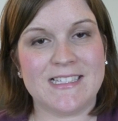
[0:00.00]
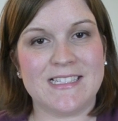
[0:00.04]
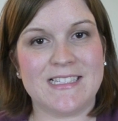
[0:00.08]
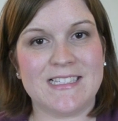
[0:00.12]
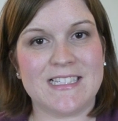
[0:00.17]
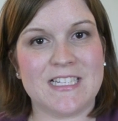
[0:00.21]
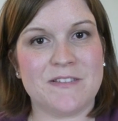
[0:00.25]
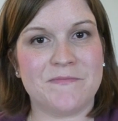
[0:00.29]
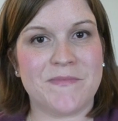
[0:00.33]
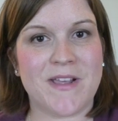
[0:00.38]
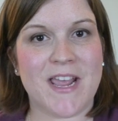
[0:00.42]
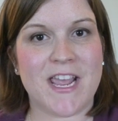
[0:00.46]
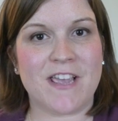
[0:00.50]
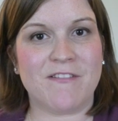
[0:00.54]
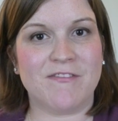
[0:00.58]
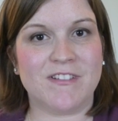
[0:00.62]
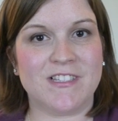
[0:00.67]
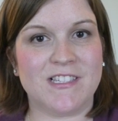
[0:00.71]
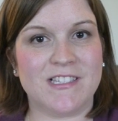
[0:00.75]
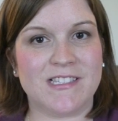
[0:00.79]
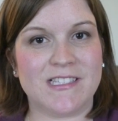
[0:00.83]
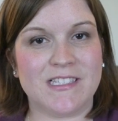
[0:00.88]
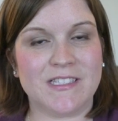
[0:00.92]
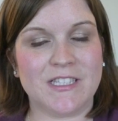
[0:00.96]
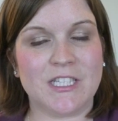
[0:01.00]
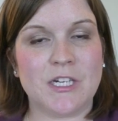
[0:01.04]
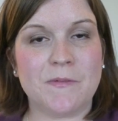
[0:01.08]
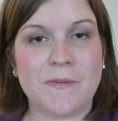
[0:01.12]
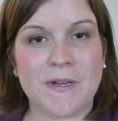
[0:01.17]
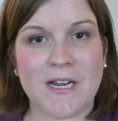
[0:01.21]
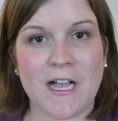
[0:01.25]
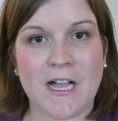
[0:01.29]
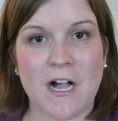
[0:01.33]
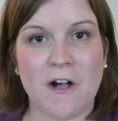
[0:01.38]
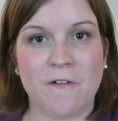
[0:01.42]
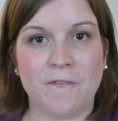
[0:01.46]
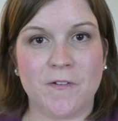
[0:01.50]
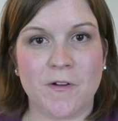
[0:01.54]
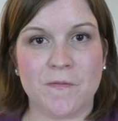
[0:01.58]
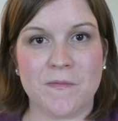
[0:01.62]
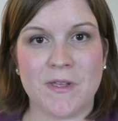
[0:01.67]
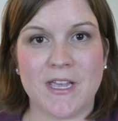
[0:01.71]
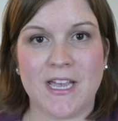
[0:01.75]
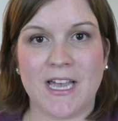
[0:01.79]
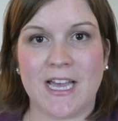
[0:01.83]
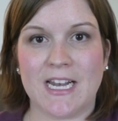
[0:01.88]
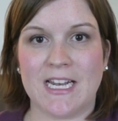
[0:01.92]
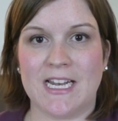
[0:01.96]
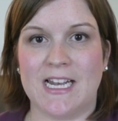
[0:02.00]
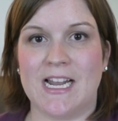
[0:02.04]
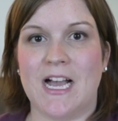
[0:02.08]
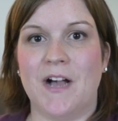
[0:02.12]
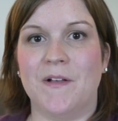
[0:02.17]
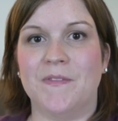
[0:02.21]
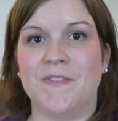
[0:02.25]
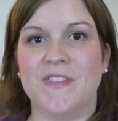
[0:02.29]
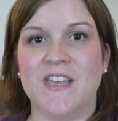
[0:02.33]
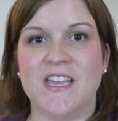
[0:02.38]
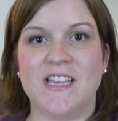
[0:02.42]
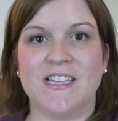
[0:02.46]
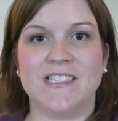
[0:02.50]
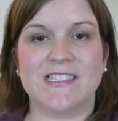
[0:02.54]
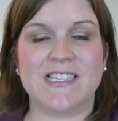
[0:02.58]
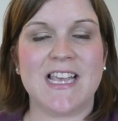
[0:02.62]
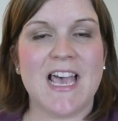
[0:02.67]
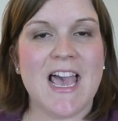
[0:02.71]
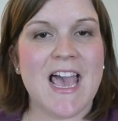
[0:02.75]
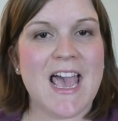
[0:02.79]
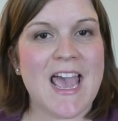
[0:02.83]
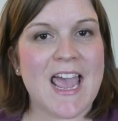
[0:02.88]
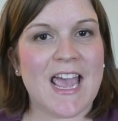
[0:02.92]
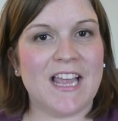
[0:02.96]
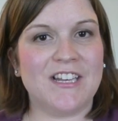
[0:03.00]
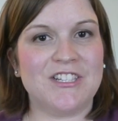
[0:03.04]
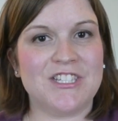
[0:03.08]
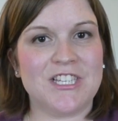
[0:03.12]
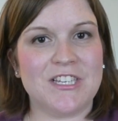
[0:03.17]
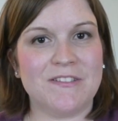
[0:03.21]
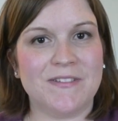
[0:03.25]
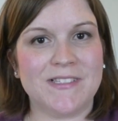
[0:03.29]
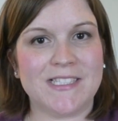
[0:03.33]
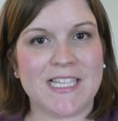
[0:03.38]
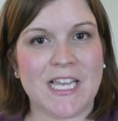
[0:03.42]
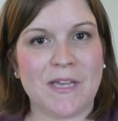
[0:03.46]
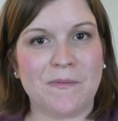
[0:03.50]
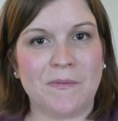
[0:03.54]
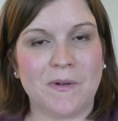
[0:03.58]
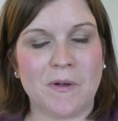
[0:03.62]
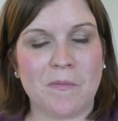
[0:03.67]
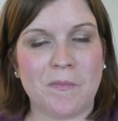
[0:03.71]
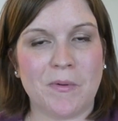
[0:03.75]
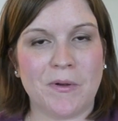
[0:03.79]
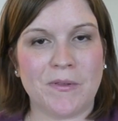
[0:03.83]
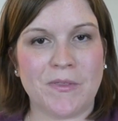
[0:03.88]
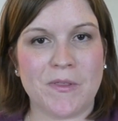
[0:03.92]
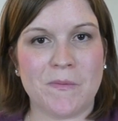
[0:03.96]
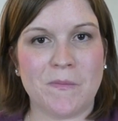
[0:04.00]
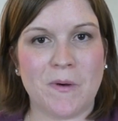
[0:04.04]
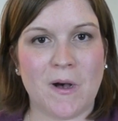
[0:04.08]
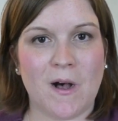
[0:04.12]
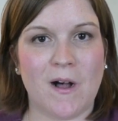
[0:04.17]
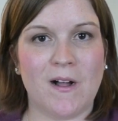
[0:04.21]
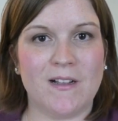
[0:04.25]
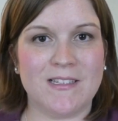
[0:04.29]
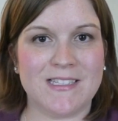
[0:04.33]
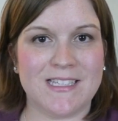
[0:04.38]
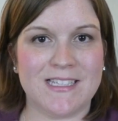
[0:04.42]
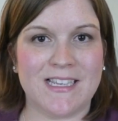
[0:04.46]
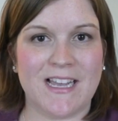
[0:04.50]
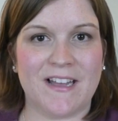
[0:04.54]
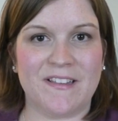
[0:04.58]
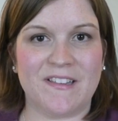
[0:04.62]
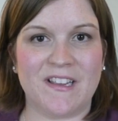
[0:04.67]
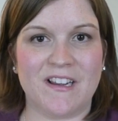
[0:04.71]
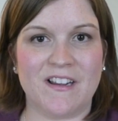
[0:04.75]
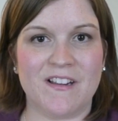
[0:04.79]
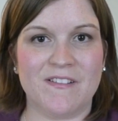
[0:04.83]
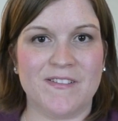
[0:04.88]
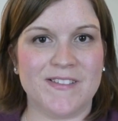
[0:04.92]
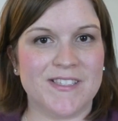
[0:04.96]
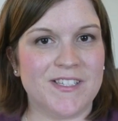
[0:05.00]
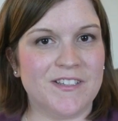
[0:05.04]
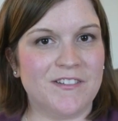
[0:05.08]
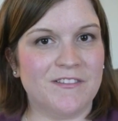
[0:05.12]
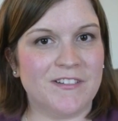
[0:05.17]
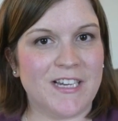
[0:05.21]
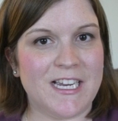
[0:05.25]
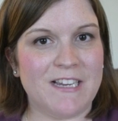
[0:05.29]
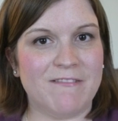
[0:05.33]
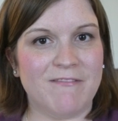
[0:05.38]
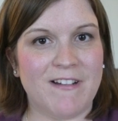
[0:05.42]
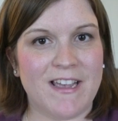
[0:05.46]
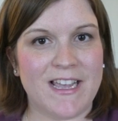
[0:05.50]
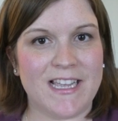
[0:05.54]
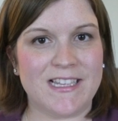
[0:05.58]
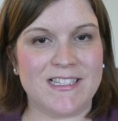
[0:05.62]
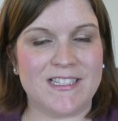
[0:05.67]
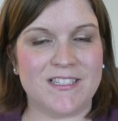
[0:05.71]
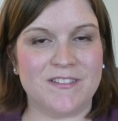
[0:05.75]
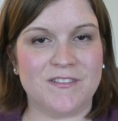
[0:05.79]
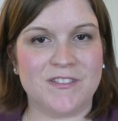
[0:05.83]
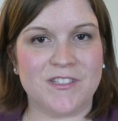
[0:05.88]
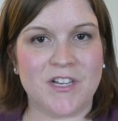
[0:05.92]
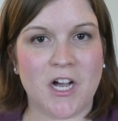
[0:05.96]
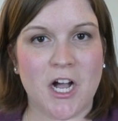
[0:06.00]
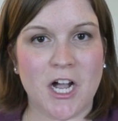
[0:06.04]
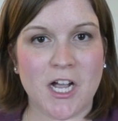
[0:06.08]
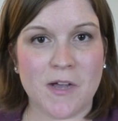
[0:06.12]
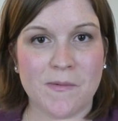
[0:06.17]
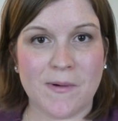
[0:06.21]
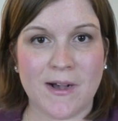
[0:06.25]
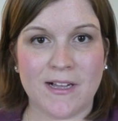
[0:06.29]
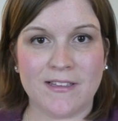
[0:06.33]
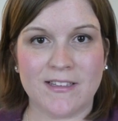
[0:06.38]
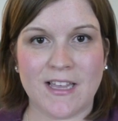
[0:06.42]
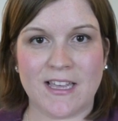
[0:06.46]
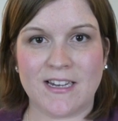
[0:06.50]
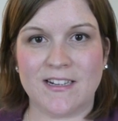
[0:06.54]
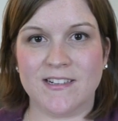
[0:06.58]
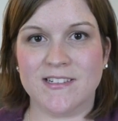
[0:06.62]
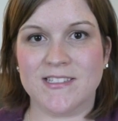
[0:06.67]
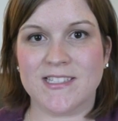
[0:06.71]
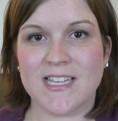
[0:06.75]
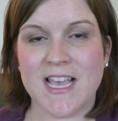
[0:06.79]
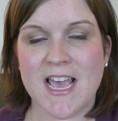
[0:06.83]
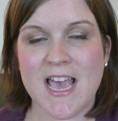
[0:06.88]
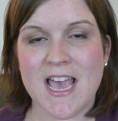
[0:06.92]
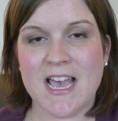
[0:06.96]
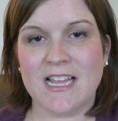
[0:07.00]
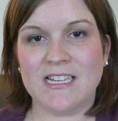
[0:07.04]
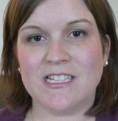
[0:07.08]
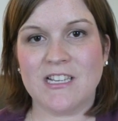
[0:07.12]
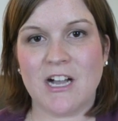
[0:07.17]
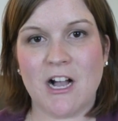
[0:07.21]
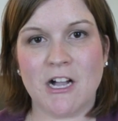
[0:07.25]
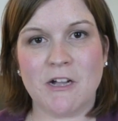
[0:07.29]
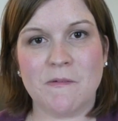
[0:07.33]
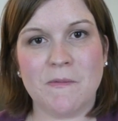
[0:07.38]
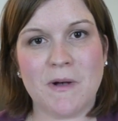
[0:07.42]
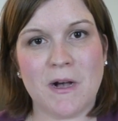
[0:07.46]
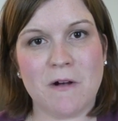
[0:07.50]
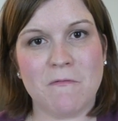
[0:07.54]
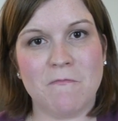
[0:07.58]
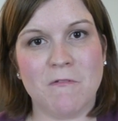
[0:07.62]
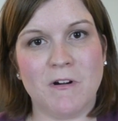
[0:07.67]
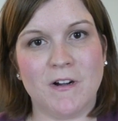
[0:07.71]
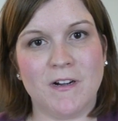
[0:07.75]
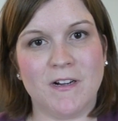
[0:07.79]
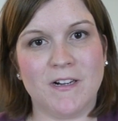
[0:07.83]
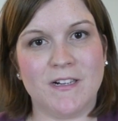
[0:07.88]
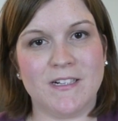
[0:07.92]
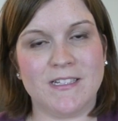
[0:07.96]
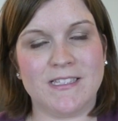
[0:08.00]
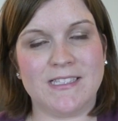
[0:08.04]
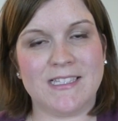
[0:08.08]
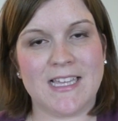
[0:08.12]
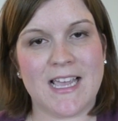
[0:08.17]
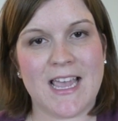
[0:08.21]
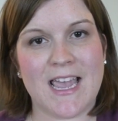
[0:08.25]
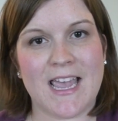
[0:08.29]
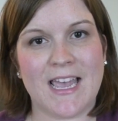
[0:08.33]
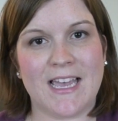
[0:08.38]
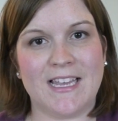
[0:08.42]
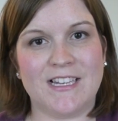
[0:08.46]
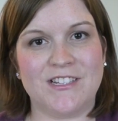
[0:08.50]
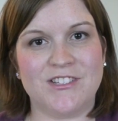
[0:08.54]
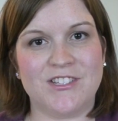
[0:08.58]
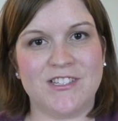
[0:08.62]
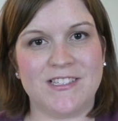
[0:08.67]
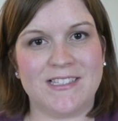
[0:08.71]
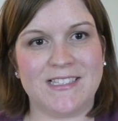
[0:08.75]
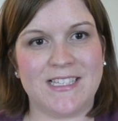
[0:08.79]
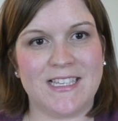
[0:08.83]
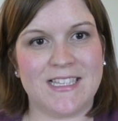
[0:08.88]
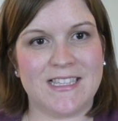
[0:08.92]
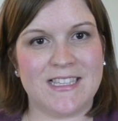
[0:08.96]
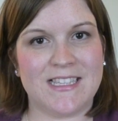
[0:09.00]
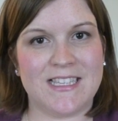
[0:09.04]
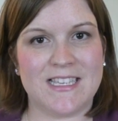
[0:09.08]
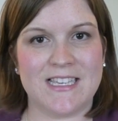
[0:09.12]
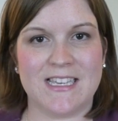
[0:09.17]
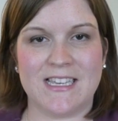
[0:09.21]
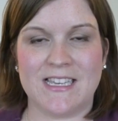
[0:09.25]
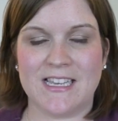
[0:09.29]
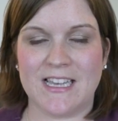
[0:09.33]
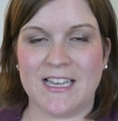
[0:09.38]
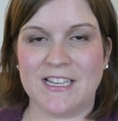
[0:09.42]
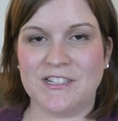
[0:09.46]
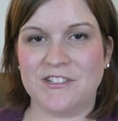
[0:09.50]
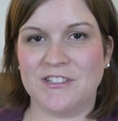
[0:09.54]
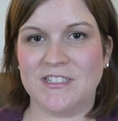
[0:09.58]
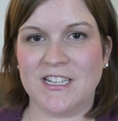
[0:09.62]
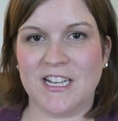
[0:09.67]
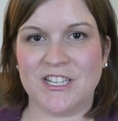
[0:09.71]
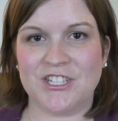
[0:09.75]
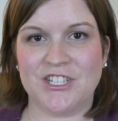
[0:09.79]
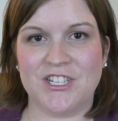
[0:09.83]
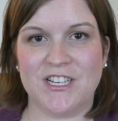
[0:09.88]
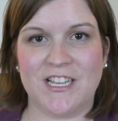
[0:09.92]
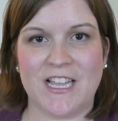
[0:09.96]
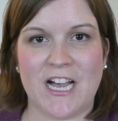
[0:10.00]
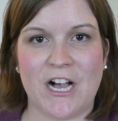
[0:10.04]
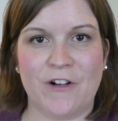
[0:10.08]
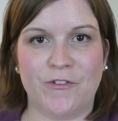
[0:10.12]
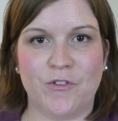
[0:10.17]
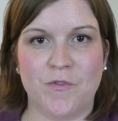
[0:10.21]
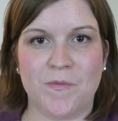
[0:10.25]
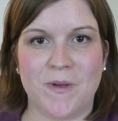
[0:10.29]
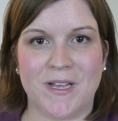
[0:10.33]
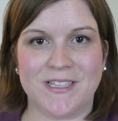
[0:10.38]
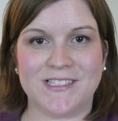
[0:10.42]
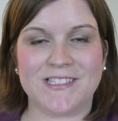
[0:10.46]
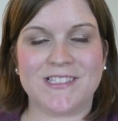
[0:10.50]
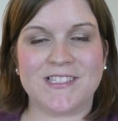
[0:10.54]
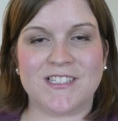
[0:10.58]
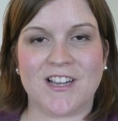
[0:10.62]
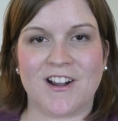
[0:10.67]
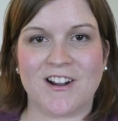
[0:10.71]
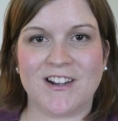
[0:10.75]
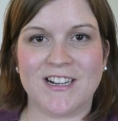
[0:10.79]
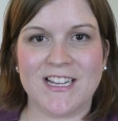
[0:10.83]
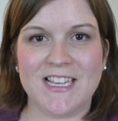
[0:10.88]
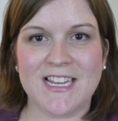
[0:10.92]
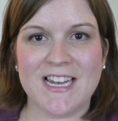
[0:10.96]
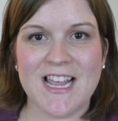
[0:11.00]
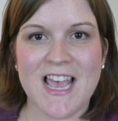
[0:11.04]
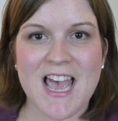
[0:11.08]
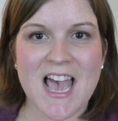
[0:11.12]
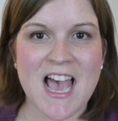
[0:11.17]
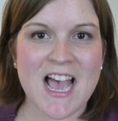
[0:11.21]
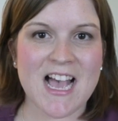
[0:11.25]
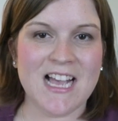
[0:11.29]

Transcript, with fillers: easy to make with just a little bit of help from me cutting out things, and she was able to put them all together. It was a great way to talk about letters, talk about words, and just get the introduction to the alphabet started.